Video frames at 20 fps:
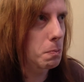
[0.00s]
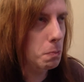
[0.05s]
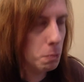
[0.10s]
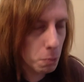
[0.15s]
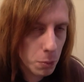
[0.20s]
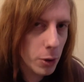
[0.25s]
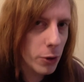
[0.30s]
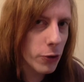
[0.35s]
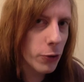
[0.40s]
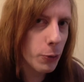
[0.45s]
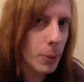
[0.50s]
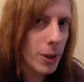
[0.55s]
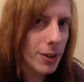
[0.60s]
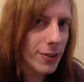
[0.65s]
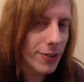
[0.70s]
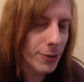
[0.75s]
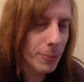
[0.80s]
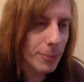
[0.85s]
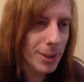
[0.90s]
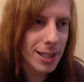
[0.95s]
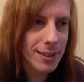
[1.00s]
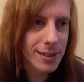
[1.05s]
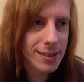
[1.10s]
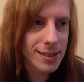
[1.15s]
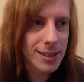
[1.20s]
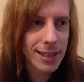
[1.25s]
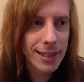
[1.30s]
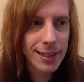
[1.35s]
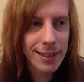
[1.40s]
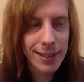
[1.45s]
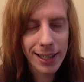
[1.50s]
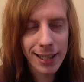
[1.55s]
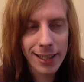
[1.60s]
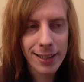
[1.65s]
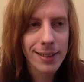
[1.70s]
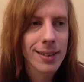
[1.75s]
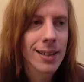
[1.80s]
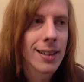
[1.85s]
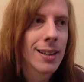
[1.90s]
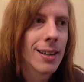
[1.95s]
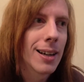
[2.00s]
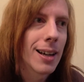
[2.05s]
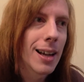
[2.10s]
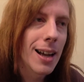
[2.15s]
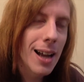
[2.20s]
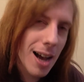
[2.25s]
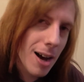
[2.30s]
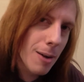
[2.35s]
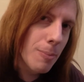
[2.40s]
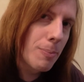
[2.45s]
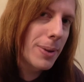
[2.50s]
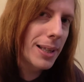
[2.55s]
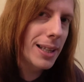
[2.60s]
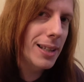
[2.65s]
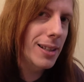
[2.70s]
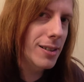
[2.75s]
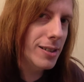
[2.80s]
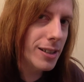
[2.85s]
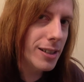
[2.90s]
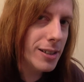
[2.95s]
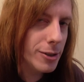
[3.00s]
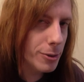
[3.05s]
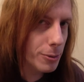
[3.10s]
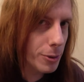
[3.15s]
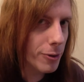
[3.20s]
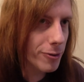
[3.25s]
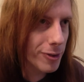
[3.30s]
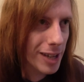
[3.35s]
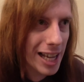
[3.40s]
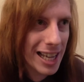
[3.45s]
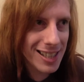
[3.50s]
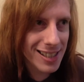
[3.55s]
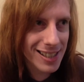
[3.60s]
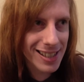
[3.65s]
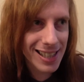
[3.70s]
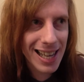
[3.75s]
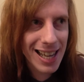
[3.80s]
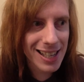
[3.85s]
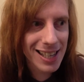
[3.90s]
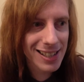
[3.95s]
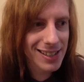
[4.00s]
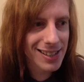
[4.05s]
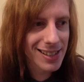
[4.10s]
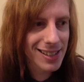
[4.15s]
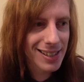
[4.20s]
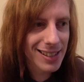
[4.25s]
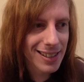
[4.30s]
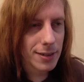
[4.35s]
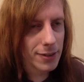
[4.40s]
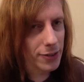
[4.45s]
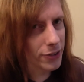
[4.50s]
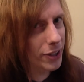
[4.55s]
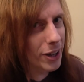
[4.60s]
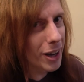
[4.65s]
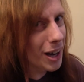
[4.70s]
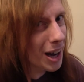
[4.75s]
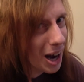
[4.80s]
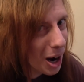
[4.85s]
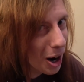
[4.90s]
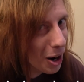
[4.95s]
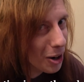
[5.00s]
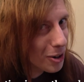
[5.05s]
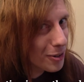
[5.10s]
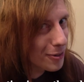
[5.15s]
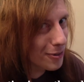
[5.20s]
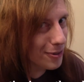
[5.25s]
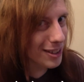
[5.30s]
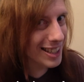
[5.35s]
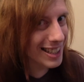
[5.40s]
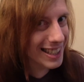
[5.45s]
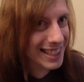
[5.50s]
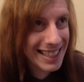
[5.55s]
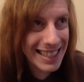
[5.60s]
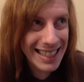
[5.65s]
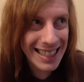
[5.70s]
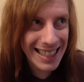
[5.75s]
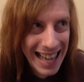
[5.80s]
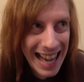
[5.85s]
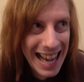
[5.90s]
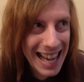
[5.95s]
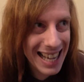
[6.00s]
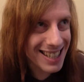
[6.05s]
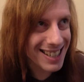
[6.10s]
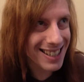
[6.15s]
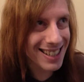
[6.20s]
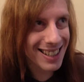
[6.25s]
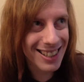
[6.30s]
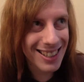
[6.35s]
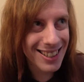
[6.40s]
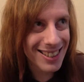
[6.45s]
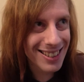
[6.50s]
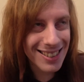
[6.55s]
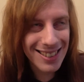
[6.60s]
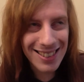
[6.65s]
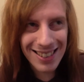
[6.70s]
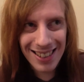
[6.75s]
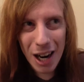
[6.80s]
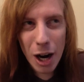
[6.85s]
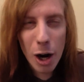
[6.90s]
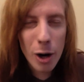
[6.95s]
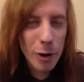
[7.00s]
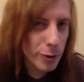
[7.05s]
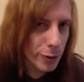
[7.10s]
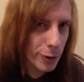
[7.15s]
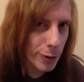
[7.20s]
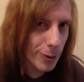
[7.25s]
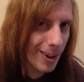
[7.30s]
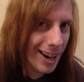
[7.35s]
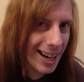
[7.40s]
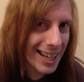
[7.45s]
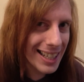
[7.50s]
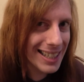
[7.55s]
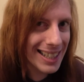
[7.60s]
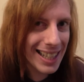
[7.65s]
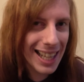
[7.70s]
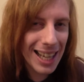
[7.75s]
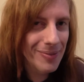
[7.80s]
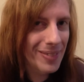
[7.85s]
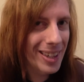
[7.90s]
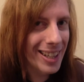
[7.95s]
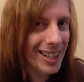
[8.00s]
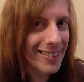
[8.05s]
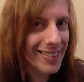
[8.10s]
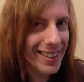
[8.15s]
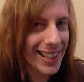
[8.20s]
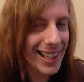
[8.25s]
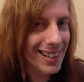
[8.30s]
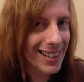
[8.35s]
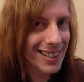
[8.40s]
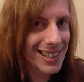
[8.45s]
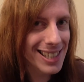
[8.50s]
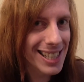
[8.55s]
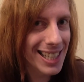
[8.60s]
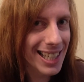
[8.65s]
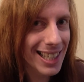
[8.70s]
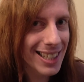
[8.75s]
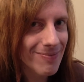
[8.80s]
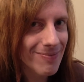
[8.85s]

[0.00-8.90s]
responsibility and ability to affect that. So hopefully that could override that mentality.